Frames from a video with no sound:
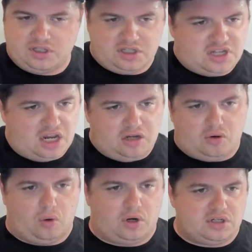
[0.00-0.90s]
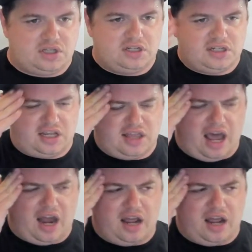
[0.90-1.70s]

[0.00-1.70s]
the state courts, things like that.